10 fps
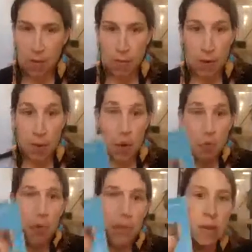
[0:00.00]
from our
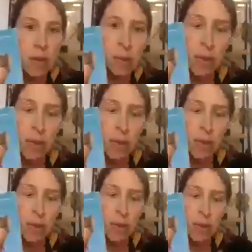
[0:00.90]
book. If you
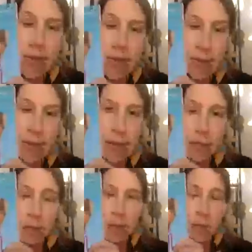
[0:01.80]
have not seen it